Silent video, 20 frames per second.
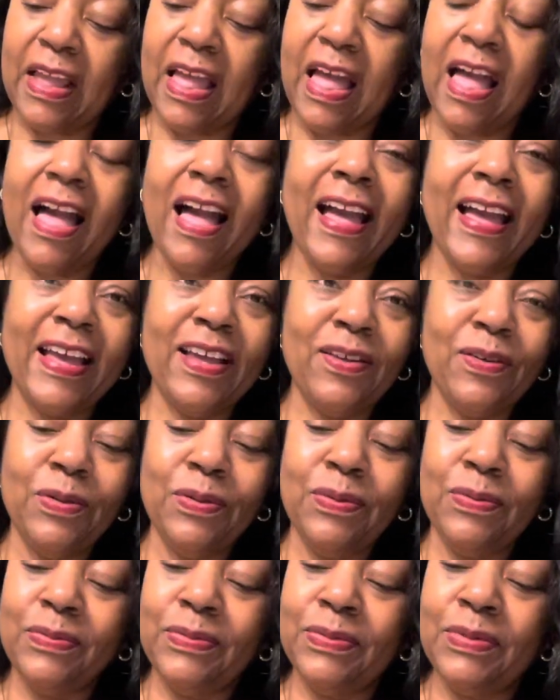
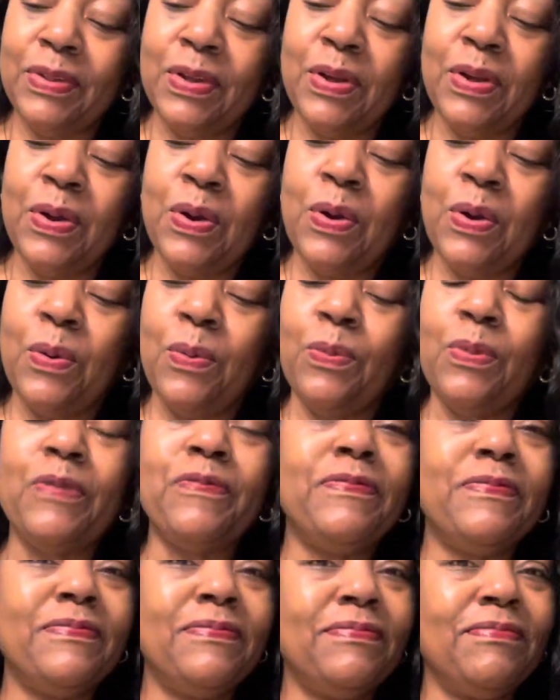aisle with
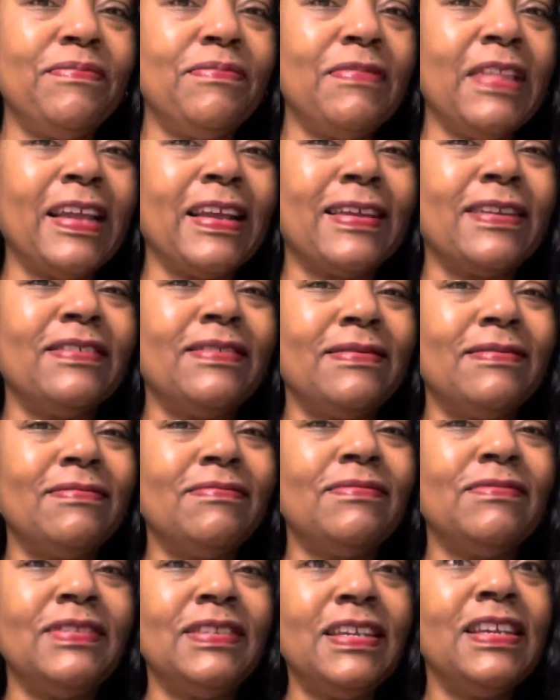like
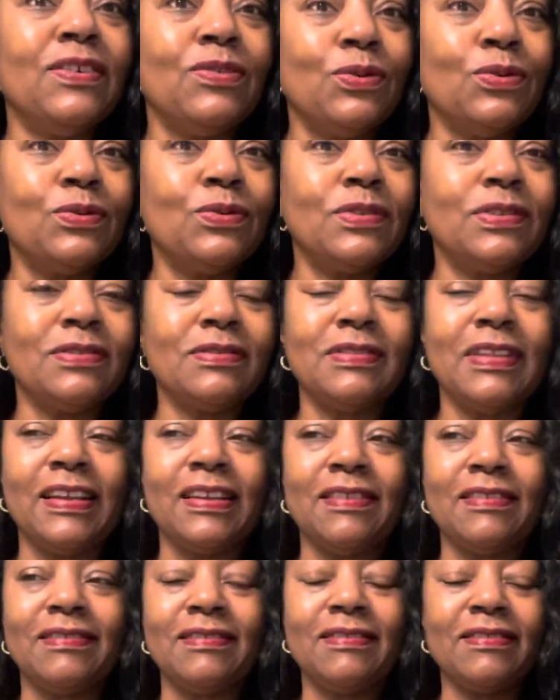deals,
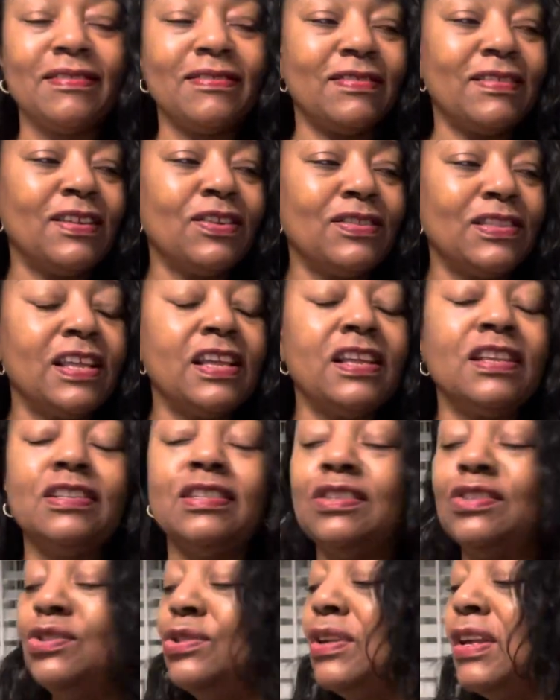like things
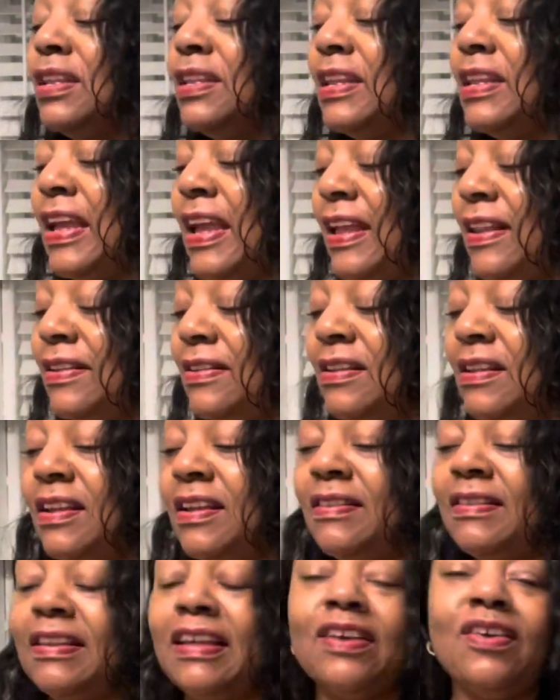that you can get.
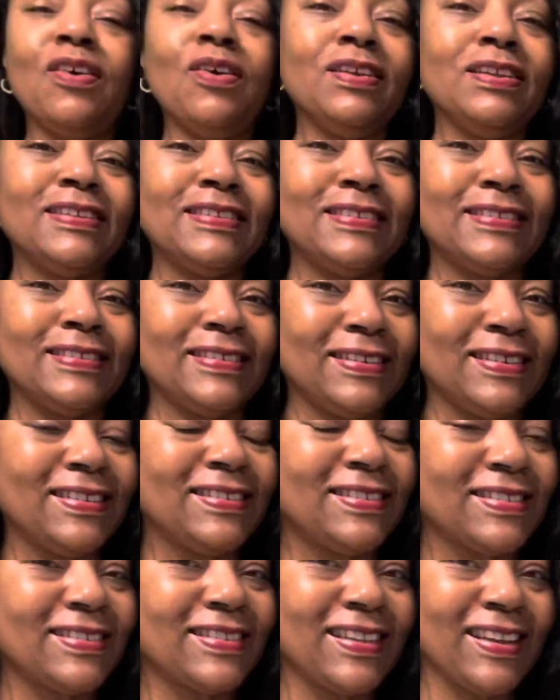They call it
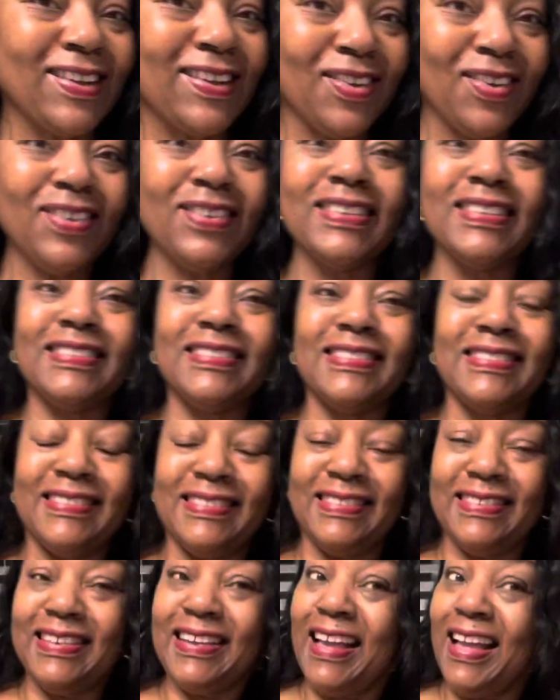
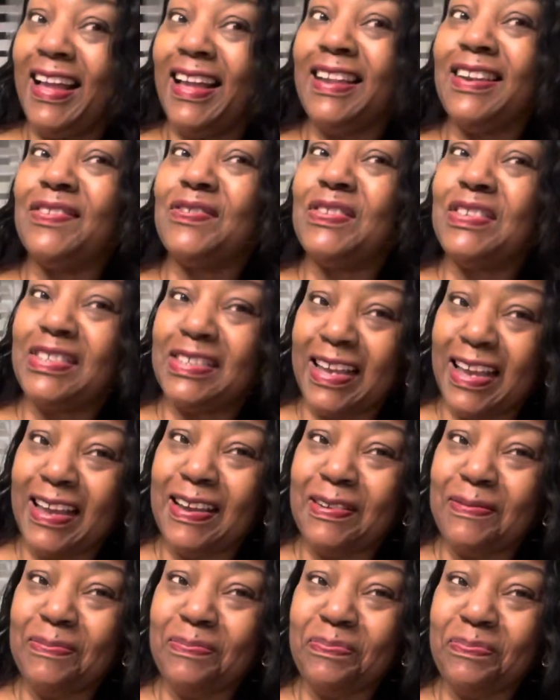the Isle of
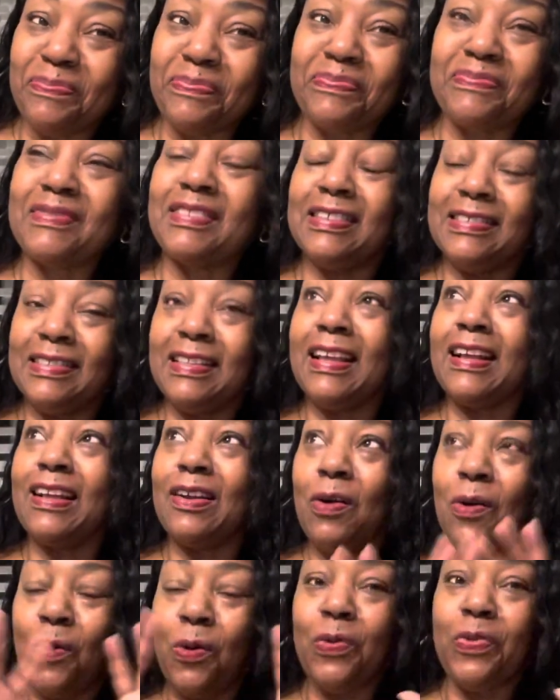Shame. It's like a
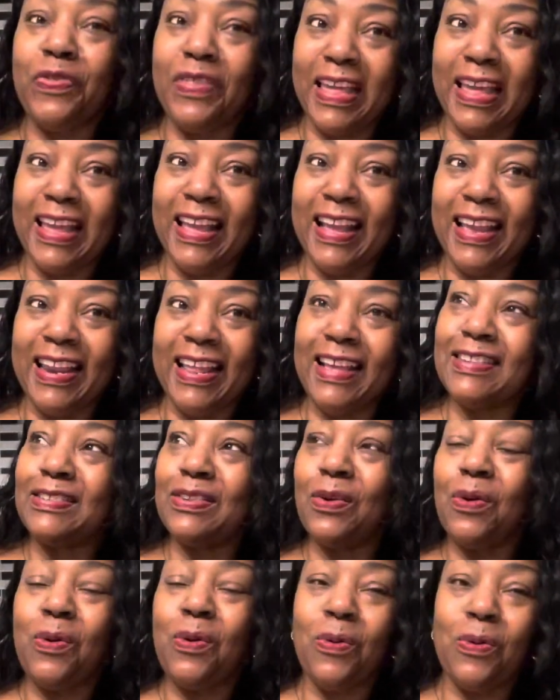whole thing. It has
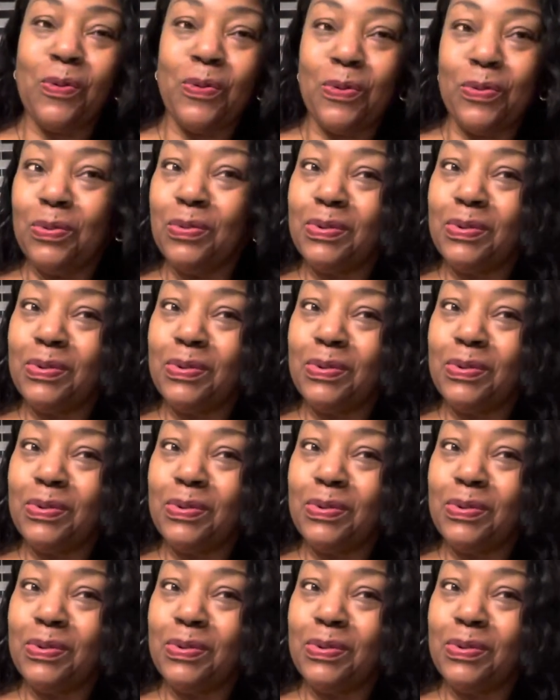a whole